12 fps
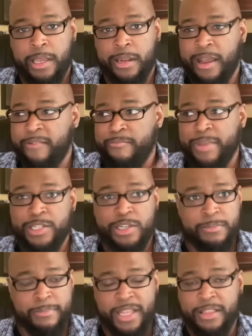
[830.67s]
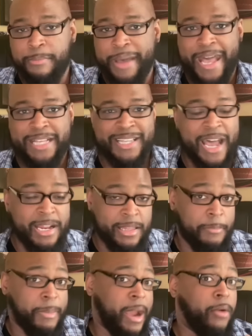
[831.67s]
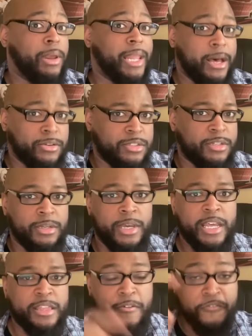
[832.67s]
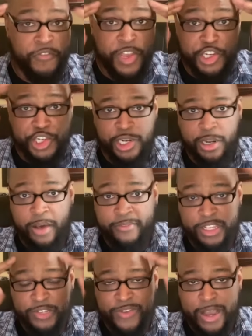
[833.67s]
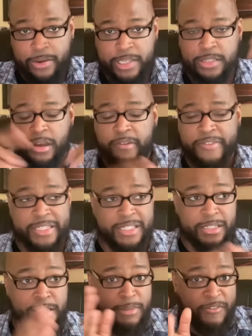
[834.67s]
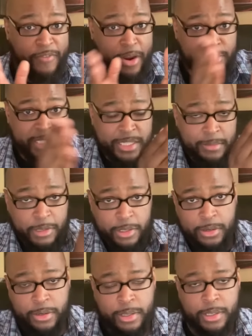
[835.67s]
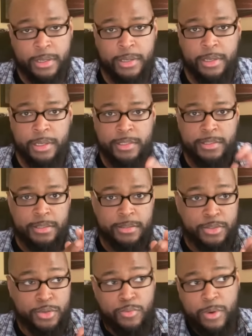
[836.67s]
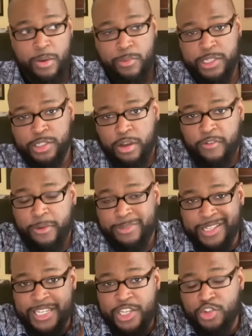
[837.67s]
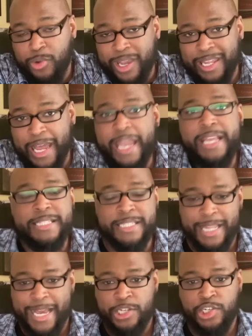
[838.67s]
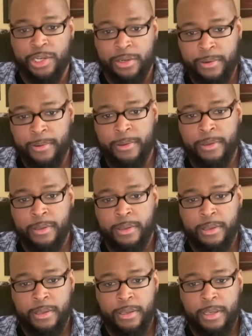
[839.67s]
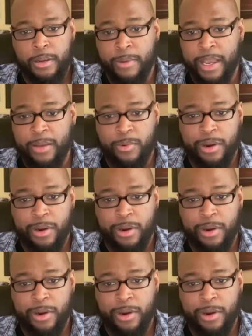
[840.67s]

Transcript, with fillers: And I've mentioned in the past kind of the parallels to the vision of this Falcons offense is going to be very similar to what we saw from the Detroit Lions last year, right?